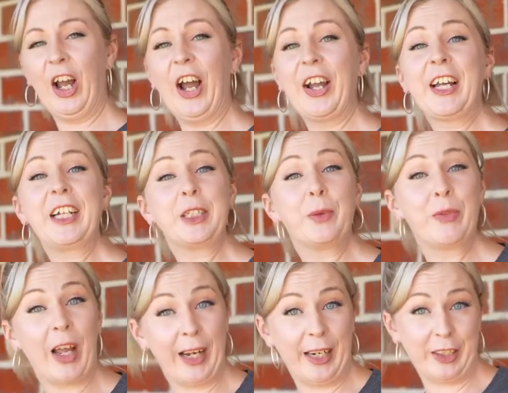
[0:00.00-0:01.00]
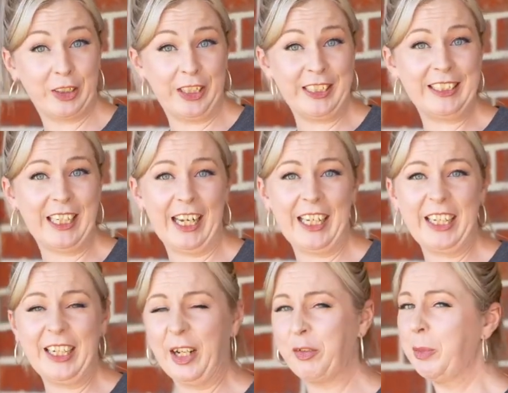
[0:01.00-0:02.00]
Okay, so we've had our cheesecake
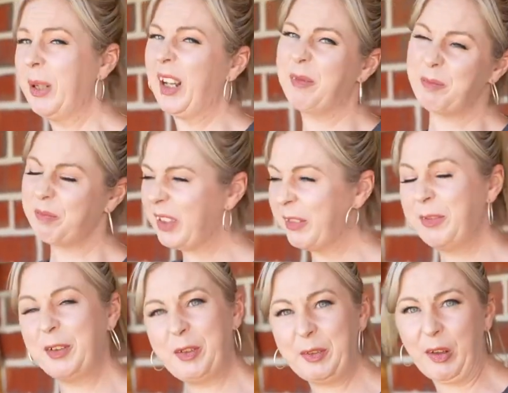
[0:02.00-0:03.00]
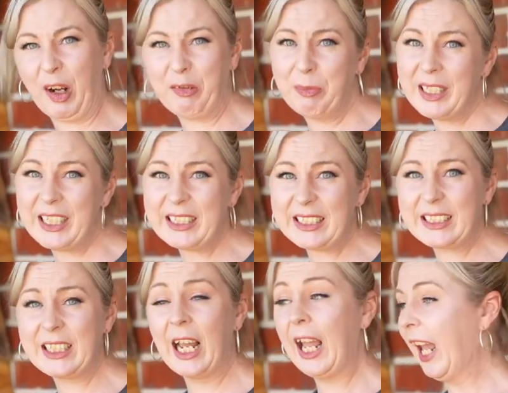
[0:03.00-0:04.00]
in now for about 55
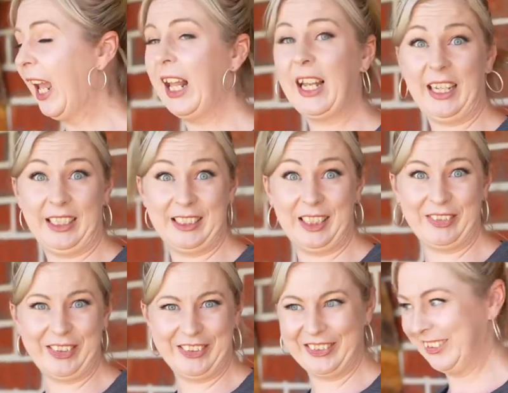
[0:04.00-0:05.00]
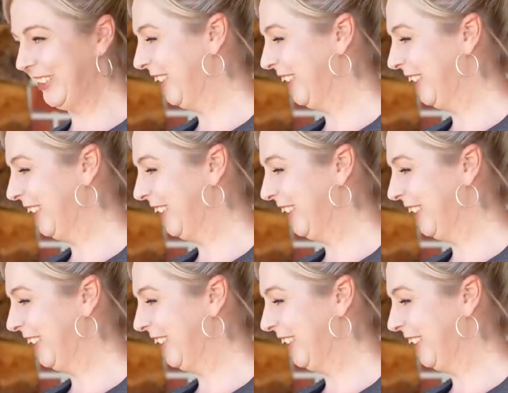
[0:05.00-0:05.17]
minutes. Let's have a look.